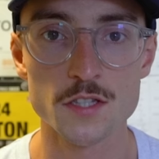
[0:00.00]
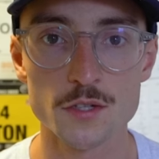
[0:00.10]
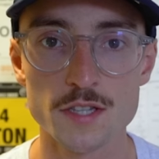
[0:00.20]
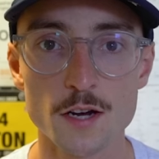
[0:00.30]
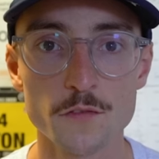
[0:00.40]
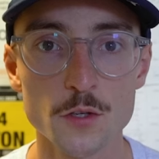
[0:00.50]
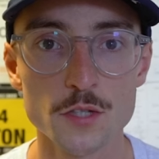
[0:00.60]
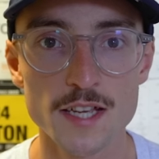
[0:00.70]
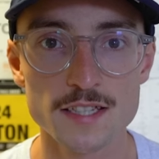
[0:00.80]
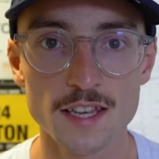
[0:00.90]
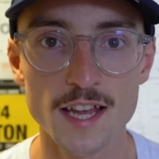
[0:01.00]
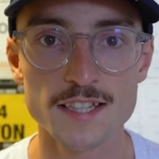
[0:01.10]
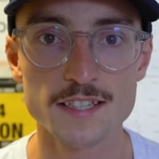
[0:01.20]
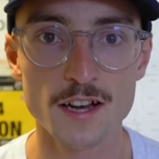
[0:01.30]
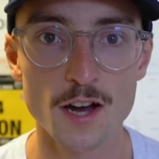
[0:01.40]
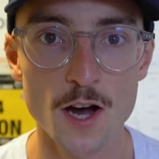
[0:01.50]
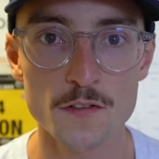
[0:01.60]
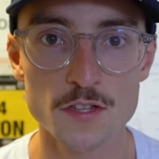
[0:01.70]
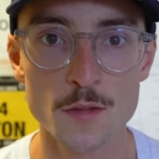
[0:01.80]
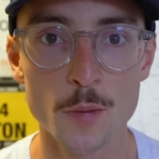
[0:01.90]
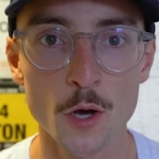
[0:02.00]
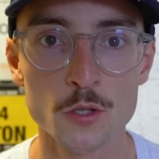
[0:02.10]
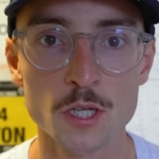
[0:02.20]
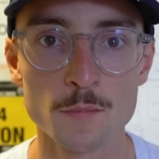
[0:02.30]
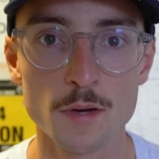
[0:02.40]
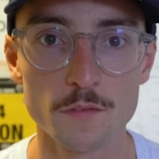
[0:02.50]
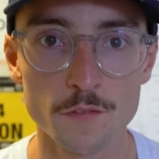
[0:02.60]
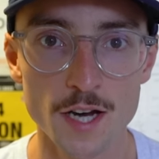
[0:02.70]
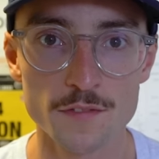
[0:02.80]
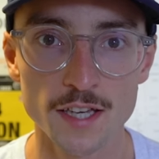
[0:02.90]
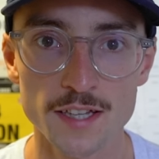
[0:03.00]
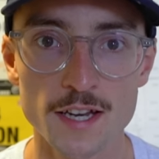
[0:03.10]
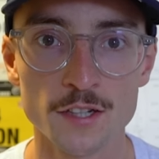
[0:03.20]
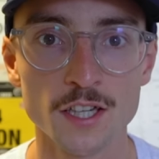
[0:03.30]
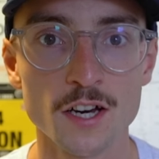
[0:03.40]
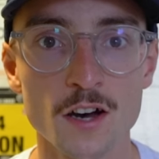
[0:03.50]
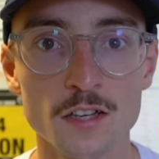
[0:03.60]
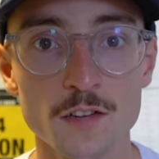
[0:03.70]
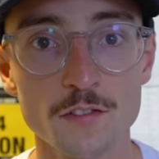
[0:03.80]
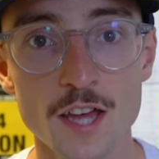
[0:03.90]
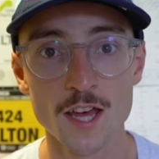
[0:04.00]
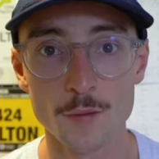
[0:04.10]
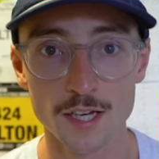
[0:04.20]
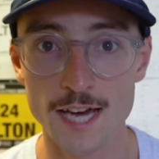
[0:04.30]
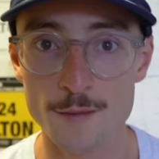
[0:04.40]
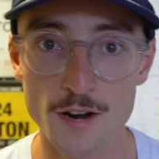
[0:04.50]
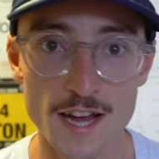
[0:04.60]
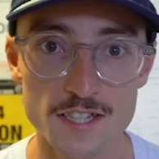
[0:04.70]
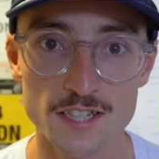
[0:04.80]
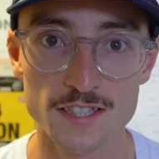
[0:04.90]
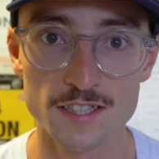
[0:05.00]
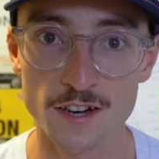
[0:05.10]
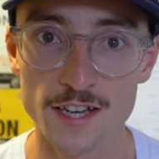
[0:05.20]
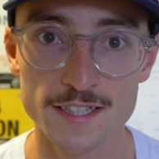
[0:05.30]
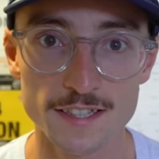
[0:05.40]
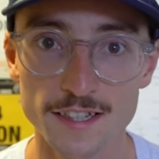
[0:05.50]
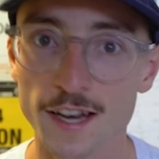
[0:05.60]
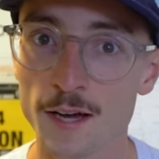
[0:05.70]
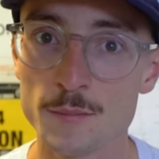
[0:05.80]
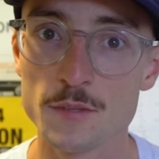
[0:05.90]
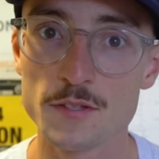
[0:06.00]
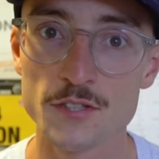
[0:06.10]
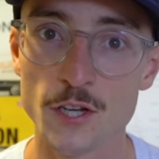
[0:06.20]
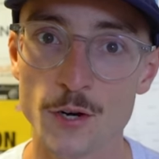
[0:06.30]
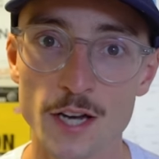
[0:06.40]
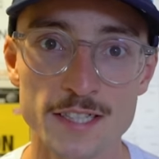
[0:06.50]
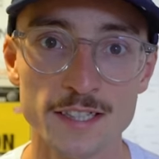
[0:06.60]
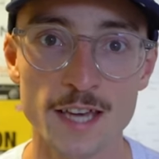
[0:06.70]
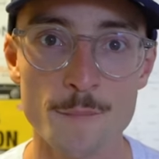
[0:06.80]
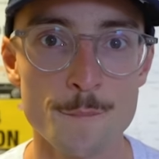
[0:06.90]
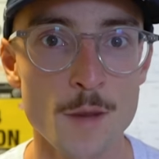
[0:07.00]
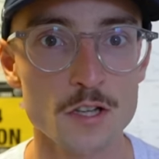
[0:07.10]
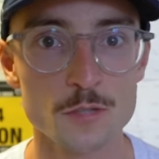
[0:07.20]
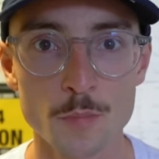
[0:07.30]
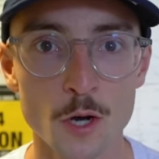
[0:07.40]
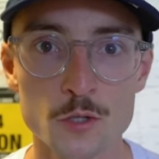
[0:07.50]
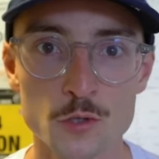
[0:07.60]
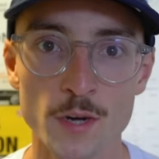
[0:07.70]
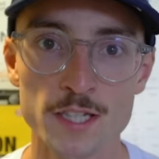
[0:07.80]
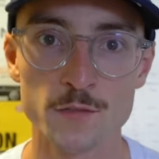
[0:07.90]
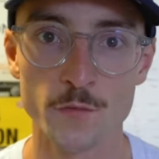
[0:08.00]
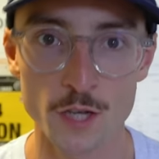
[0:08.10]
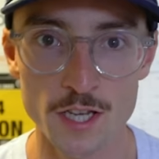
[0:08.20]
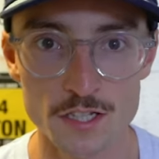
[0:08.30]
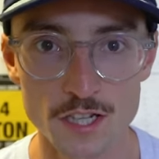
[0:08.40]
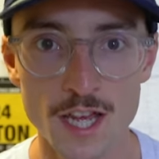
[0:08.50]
So it's now a few days later after the podium 5K down in Cardiff. My camera actually died, so I didn't get much post-race footage.